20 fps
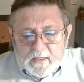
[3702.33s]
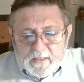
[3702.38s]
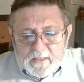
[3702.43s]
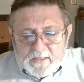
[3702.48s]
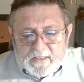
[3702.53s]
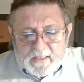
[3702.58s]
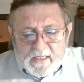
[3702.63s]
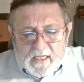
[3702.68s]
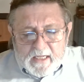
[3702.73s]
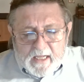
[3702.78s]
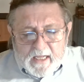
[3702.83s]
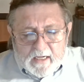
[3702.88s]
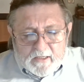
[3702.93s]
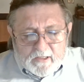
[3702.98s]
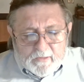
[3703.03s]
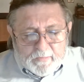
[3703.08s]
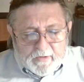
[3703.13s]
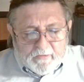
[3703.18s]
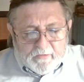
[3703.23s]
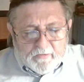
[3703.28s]
seeking
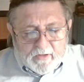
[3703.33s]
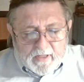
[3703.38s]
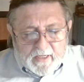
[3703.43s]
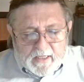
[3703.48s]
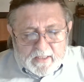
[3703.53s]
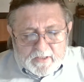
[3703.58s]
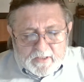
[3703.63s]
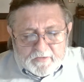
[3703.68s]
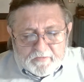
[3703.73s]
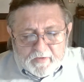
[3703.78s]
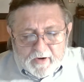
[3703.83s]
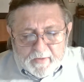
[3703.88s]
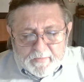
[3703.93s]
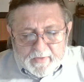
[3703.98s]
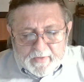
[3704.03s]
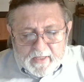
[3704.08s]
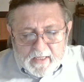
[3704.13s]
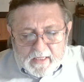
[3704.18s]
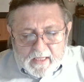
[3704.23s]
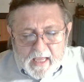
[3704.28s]
to be released
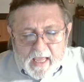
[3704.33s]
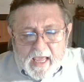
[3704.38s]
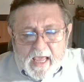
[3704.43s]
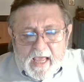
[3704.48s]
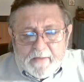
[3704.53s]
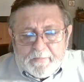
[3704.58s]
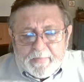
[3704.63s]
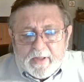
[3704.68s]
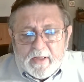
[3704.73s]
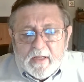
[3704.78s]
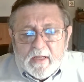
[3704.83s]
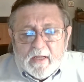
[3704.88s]
from the camp,